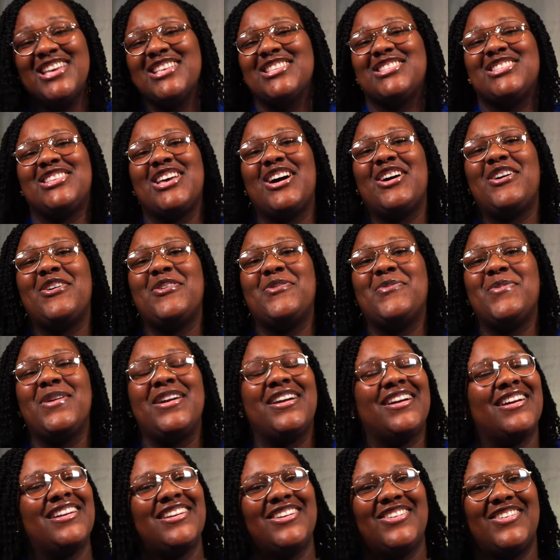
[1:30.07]
So
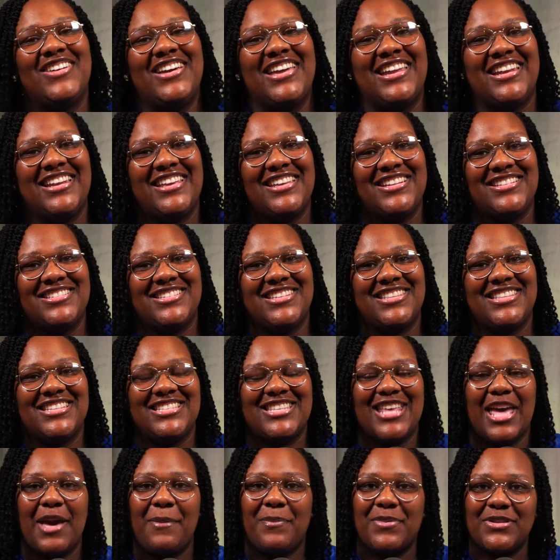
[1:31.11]
we're going to go ahead and get into this
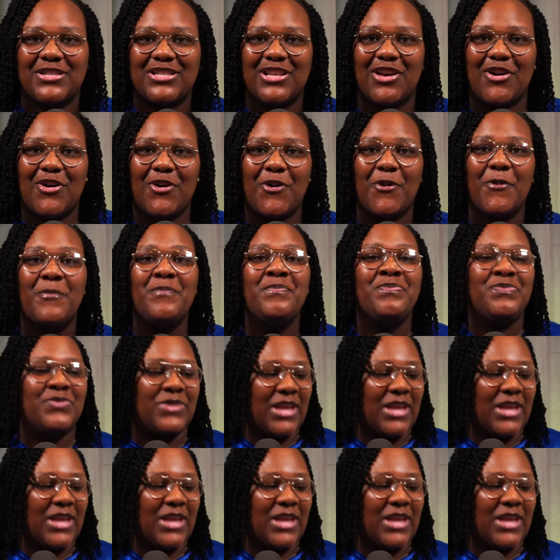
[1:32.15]
episode.